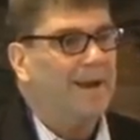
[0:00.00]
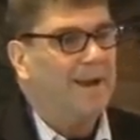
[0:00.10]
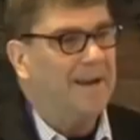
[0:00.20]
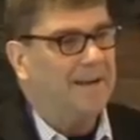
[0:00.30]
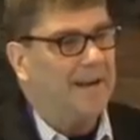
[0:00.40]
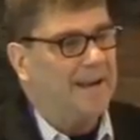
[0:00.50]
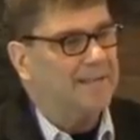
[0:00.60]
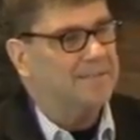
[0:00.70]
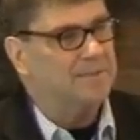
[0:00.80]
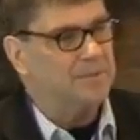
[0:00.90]
And I
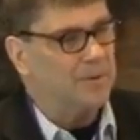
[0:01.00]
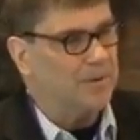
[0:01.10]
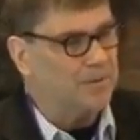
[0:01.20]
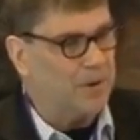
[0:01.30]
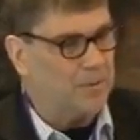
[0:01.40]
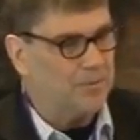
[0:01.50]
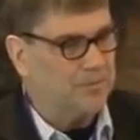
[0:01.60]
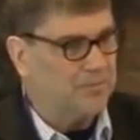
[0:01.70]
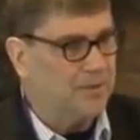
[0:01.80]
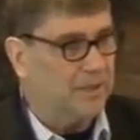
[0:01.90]
had to uh, go through
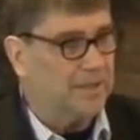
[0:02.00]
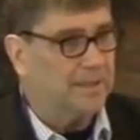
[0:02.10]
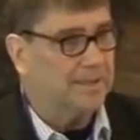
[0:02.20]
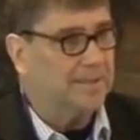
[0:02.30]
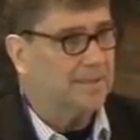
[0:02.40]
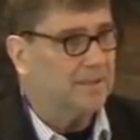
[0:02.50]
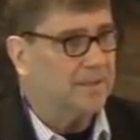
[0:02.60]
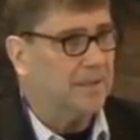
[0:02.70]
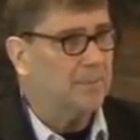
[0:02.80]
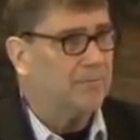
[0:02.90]
Philly, you know, to
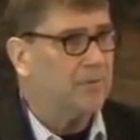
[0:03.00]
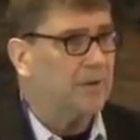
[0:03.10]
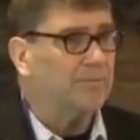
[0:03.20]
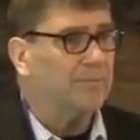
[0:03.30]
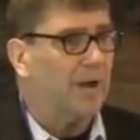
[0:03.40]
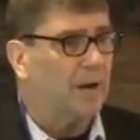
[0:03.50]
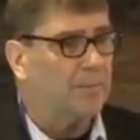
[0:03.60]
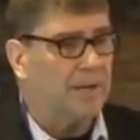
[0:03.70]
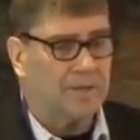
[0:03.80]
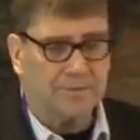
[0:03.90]
get my frequent flyer
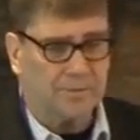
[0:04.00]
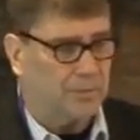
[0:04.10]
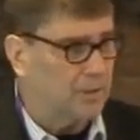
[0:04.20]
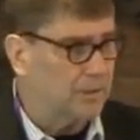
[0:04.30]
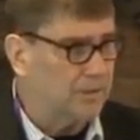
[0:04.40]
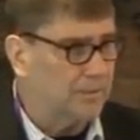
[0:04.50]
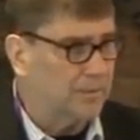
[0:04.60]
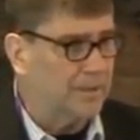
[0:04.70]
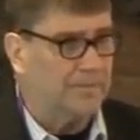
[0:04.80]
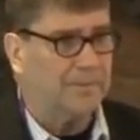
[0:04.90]
miles to work or
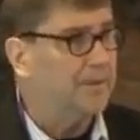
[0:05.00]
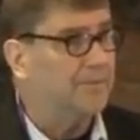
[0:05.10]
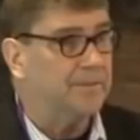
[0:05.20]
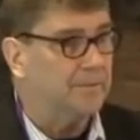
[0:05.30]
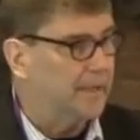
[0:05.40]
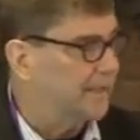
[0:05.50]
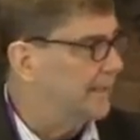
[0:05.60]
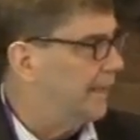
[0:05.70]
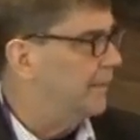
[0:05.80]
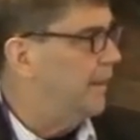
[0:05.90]
whatever. I'll never do that
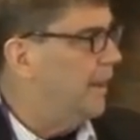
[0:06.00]
again.